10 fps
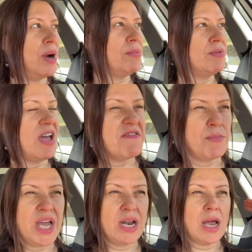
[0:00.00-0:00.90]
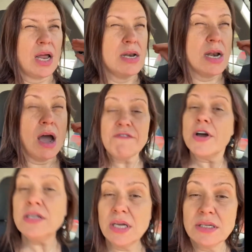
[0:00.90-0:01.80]
I probably haven't paid
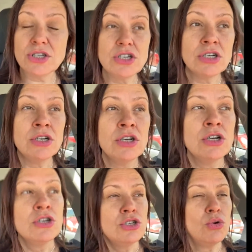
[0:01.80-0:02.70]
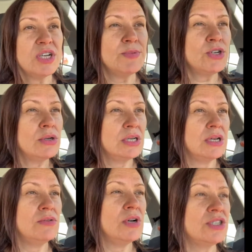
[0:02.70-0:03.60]
enough attention to what's been going
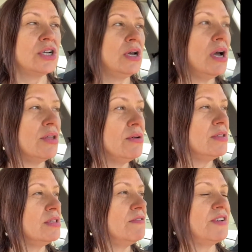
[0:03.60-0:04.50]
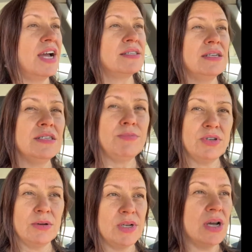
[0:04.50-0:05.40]
on in Russia, other than the fact that it's
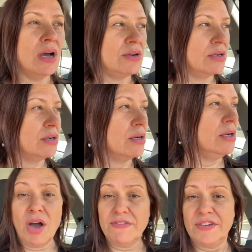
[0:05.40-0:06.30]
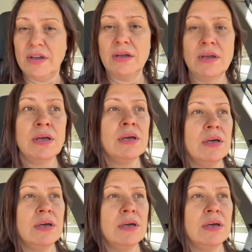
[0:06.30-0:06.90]
become an utter mafia.